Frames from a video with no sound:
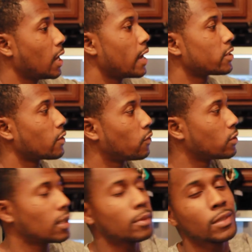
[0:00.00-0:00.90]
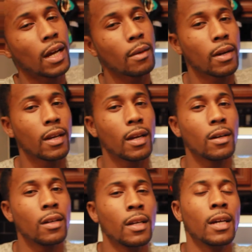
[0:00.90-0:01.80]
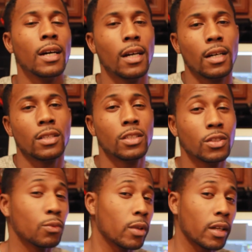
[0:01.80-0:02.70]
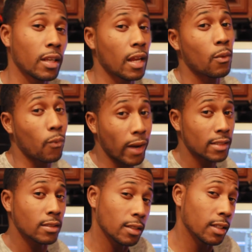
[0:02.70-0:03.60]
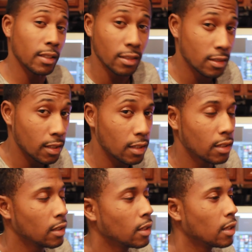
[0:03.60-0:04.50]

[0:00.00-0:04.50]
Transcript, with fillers: has a full-time job right now. She's working at Waxing the City.